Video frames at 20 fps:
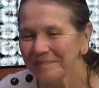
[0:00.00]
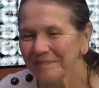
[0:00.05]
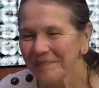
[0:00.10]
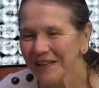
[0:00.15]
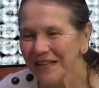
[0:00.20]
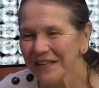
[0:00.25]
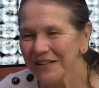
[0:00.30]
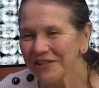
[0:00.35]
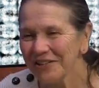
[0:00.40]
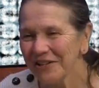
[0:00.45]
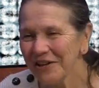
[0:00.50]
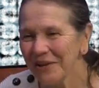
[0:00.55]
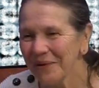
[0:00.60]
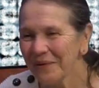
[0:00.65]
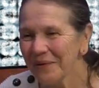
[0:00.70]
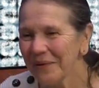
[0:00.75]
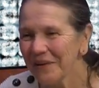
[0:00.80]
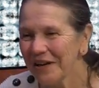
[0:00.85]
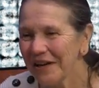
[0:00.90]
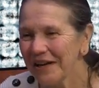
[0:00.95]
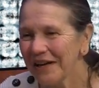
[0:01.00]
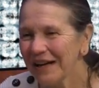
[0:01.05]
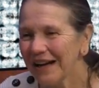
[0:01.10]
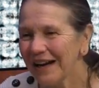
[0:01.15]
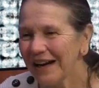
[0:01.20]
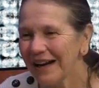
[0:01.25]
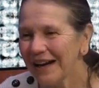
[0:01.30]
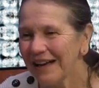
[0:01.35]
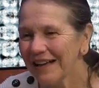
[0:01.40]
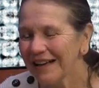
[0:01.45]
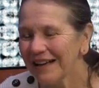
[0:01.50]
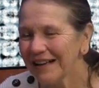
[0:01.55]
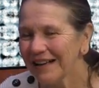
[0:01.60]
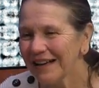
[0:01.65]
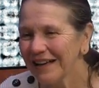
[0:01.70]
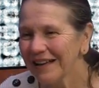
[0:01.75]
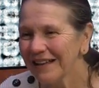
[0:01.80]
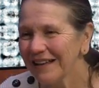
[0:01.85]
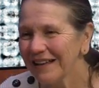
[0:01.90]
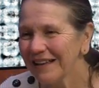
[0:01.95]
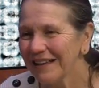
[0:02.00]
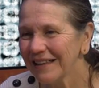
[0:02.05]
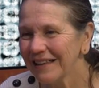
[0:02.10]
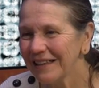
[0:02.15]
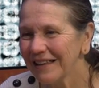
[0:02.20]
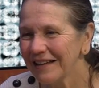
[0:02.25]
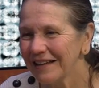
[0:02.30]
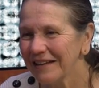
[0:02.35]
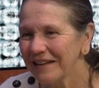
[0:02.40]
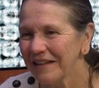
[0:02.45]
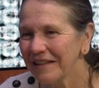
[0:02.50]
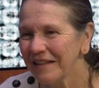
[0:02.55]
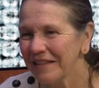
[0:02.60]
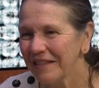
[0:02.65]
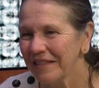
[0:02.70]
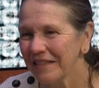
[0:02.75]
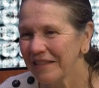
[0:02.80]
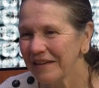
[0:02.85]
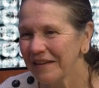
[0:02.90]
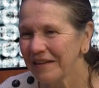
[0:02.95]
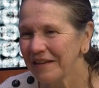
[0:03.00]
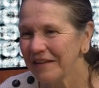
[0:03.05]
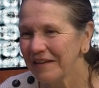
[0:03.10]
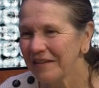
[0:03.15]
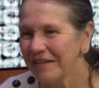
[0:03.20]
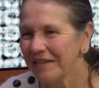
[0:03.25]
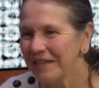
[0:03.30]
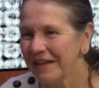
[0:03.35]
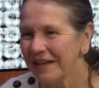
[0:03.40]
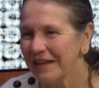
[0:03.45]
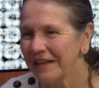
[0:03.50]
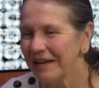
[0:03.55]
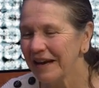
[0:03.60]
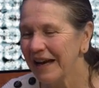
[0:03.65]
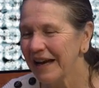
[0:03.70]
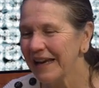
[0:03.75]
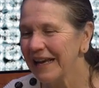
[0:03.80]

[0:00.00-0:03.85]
So I